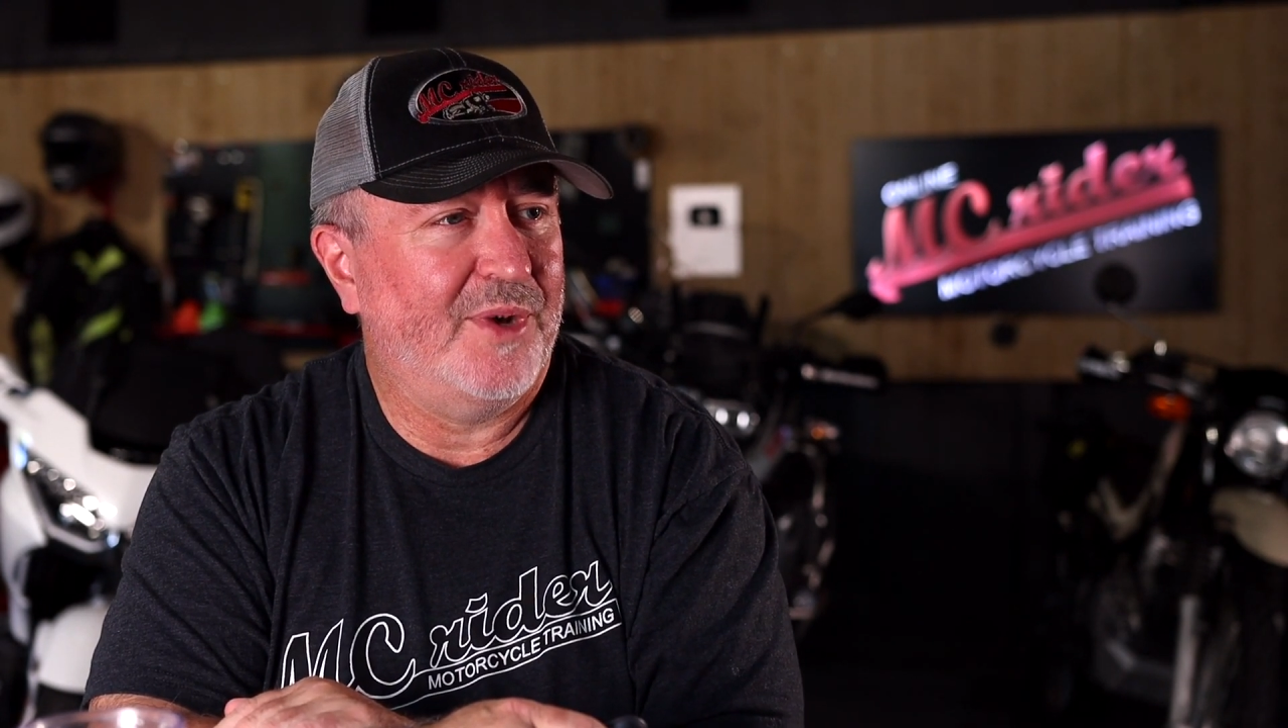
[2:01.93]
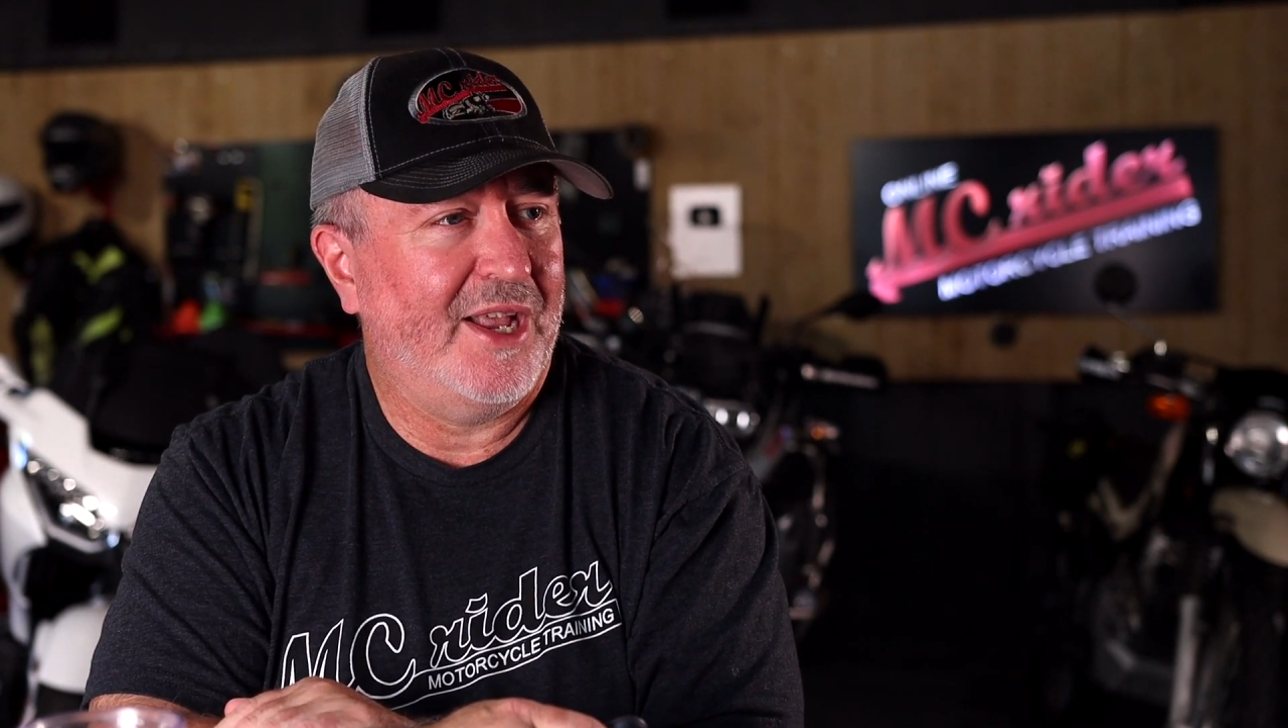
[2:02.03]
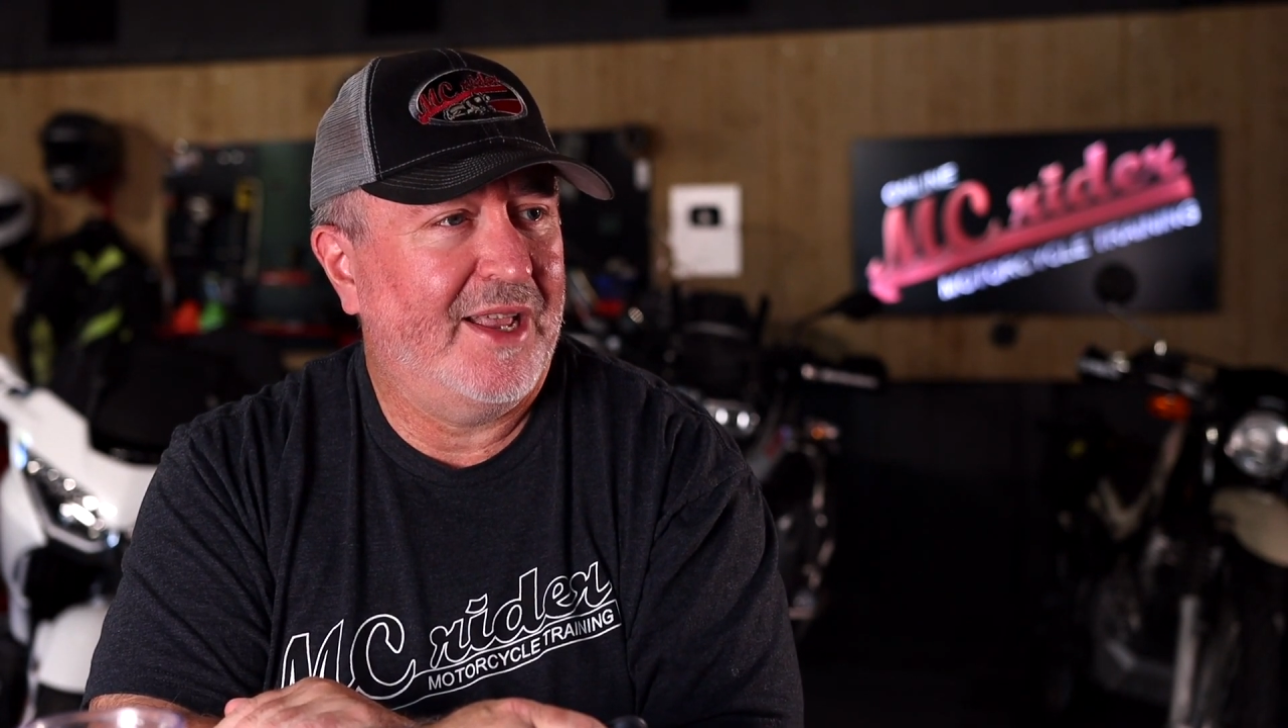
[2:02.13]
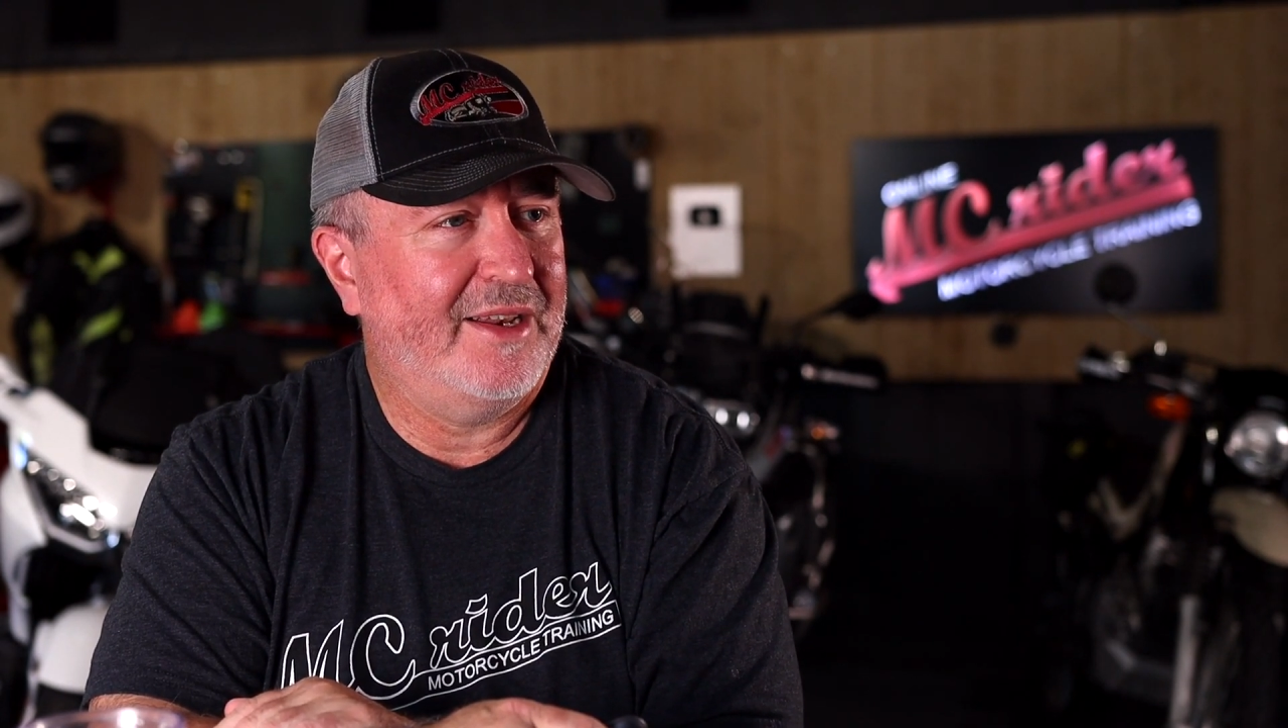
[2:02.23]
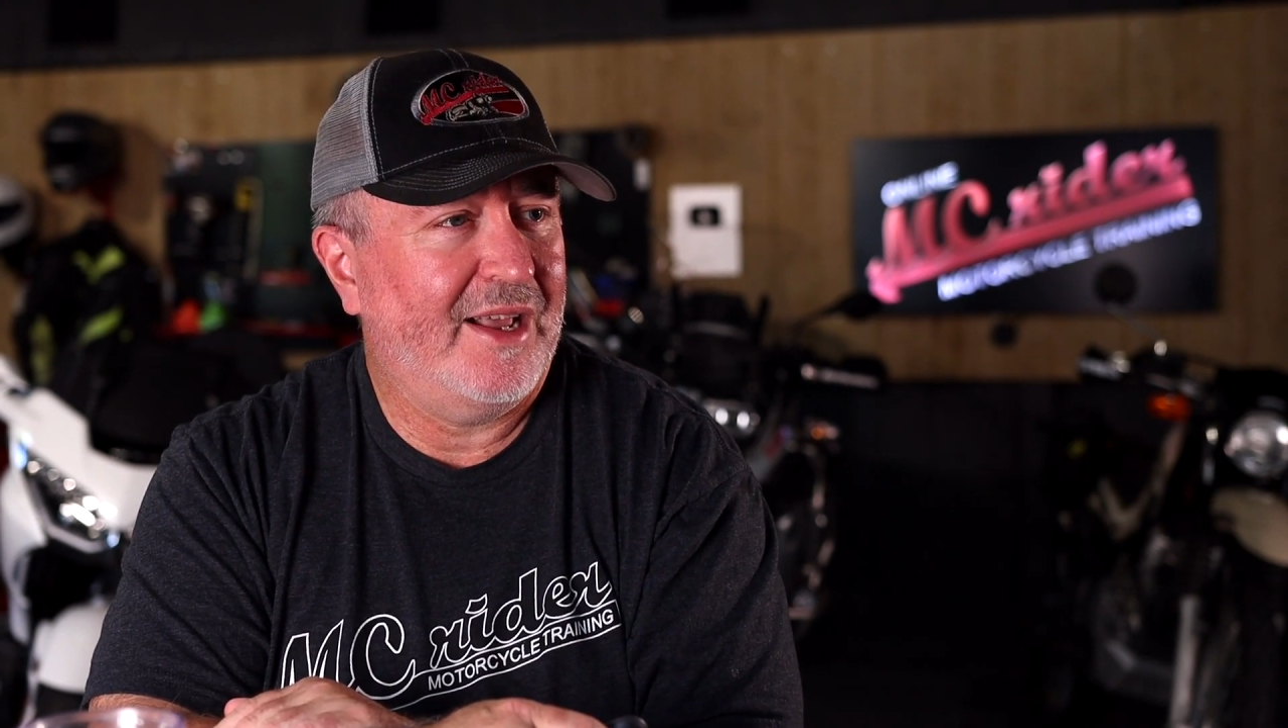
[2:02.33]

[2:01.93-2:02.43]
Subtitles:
my head and